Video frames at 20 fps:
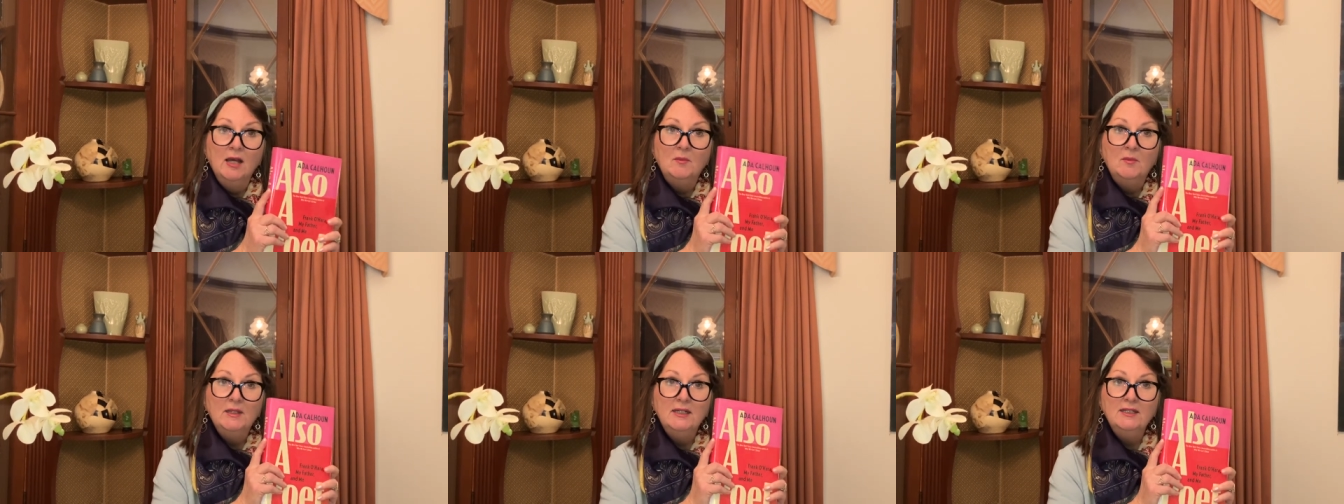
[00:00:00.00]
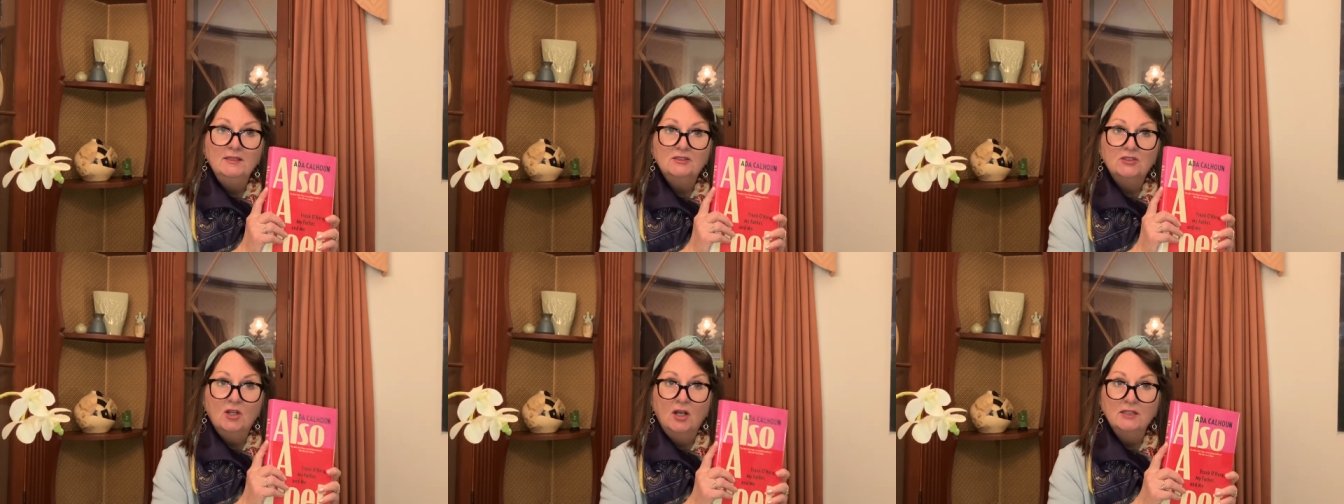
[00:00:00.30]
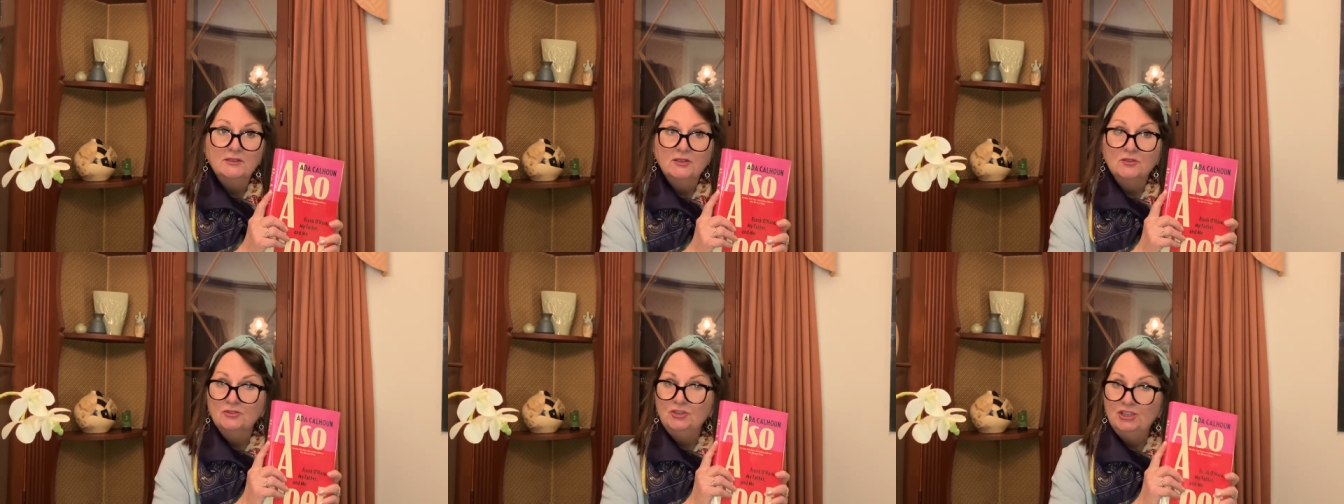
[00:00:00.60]
but it's
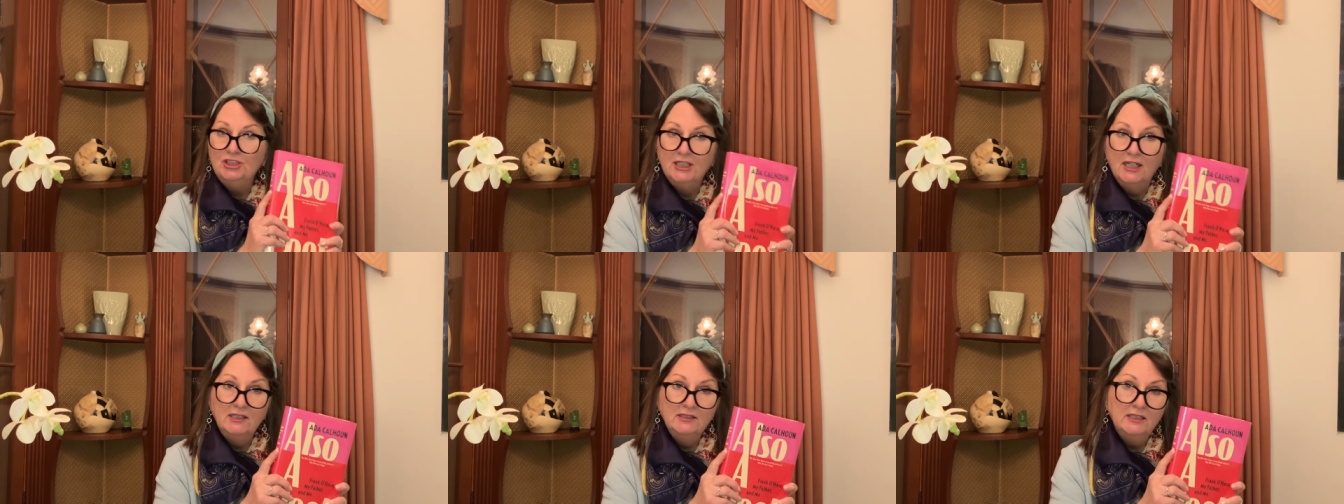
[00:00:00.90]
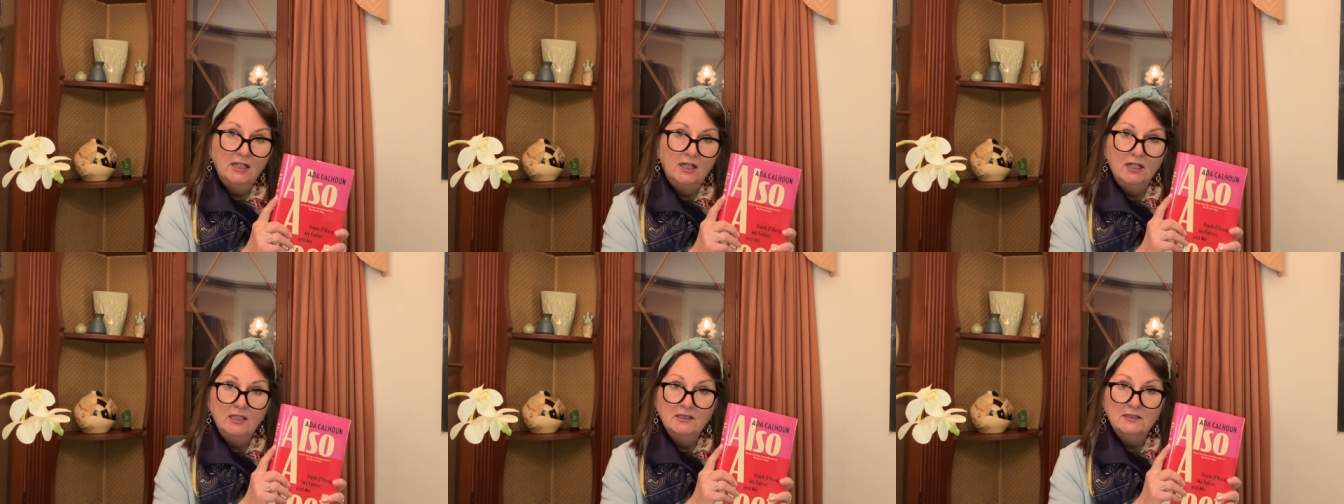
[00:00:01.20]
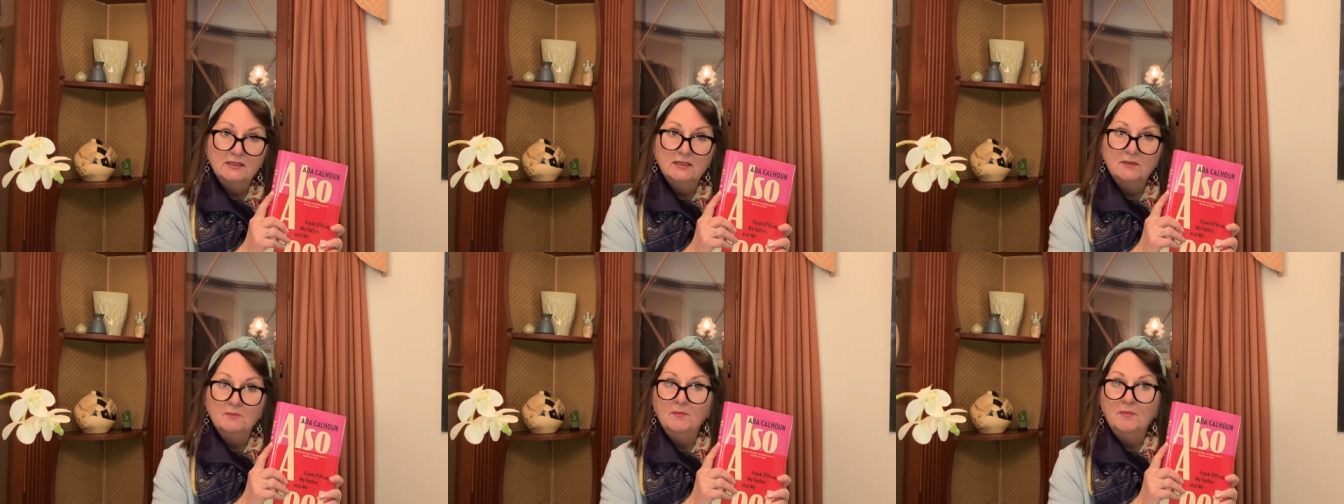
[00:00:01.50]
also
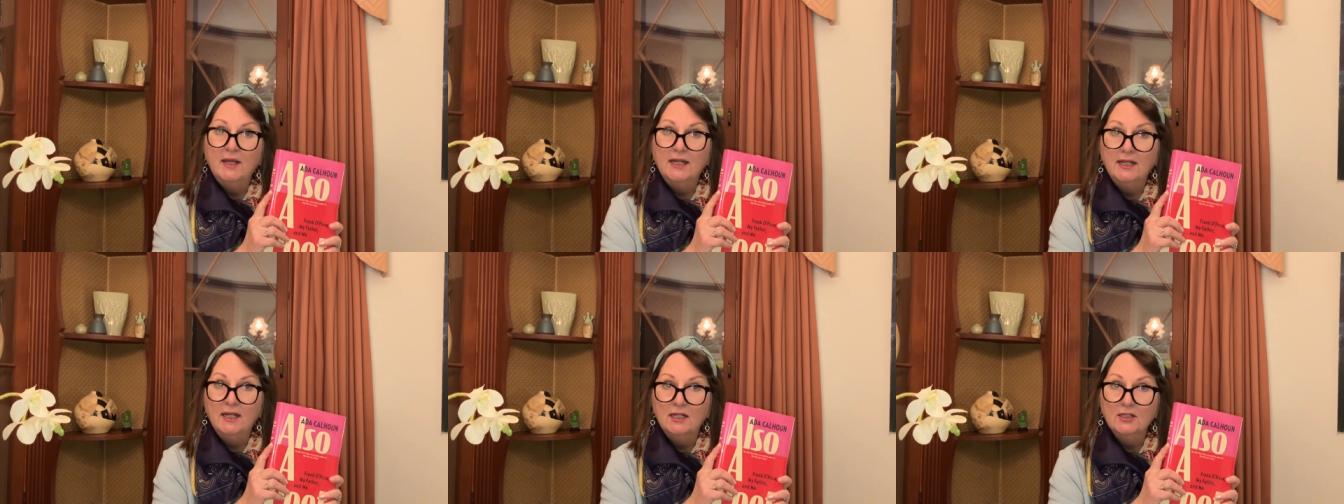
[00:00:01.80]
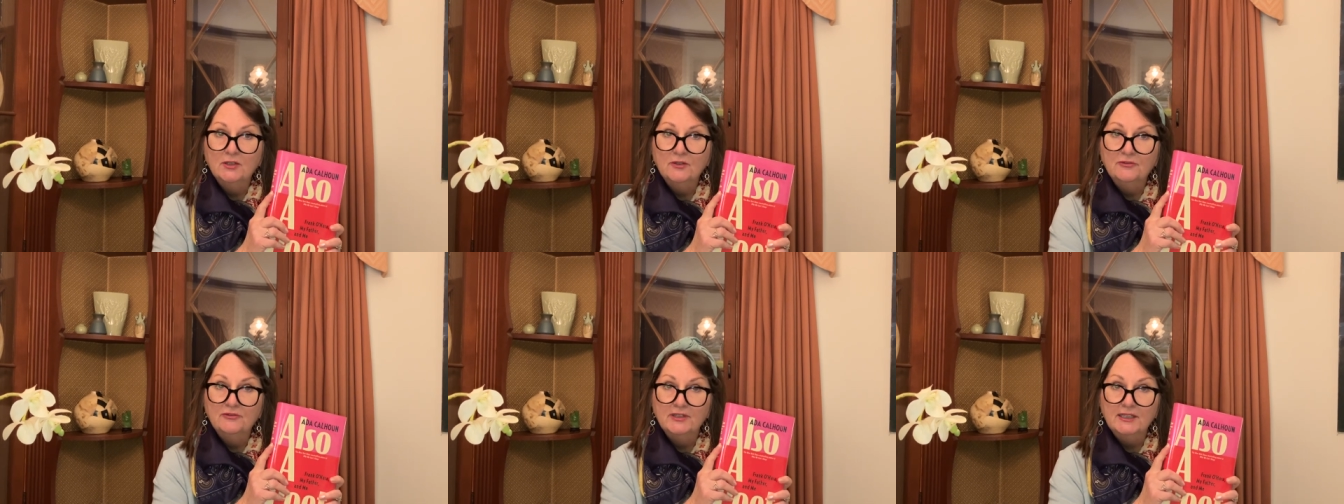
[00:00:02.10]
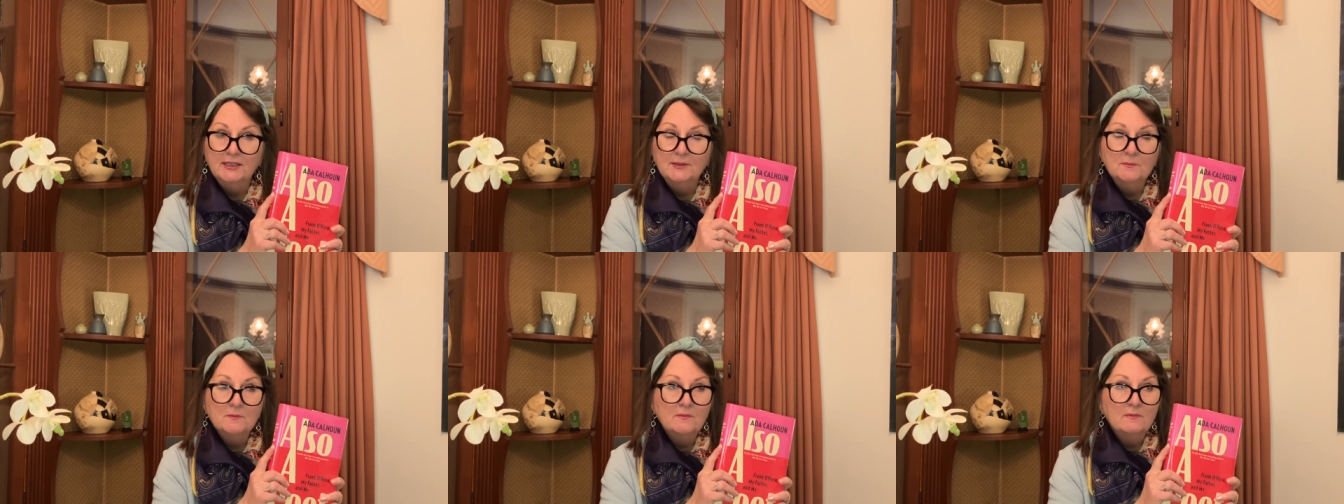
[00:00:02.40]
Schjeldahl's
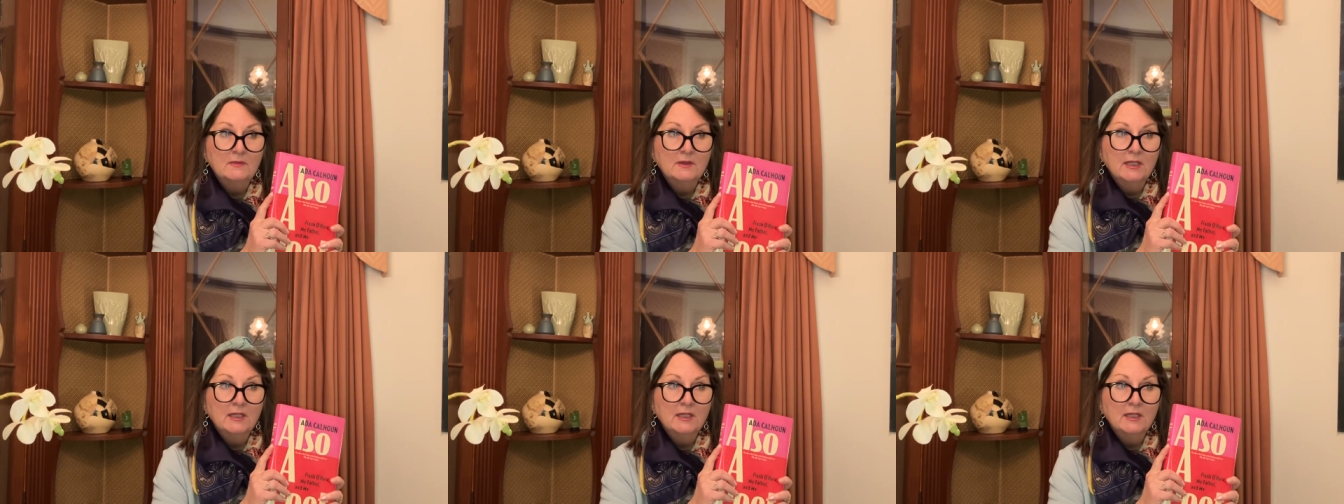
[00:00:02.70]
biography